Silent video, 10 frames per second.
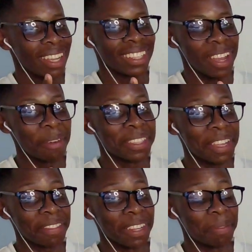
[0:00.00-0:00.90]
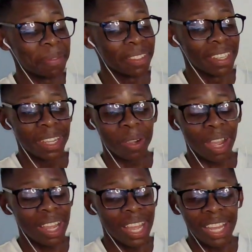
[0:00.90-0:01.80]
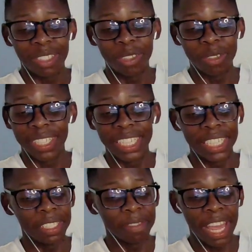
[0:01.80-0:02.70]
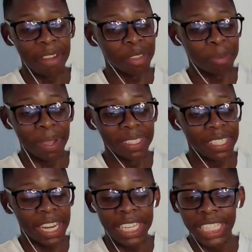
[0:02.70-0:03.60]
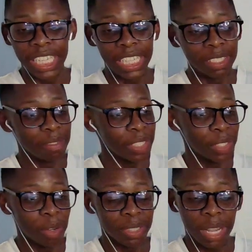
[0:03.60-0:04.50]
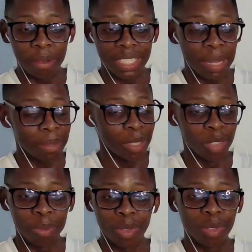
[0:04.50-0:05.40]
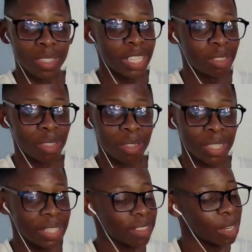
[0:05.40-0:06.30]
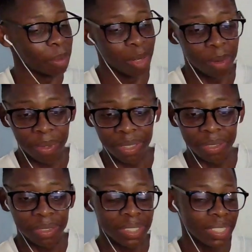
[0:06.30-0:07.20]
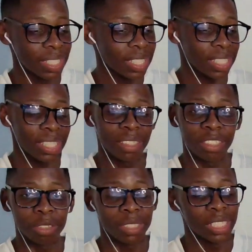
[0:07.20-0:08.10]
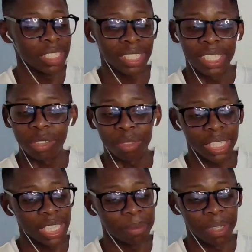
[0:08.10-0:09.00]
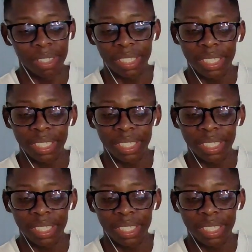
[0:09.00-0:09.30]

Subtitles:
was effed up. You didn't even have to mention that. He didn't even know that was something he was supposed to take to the grave. Come on, bro. It's a literal kid, bro.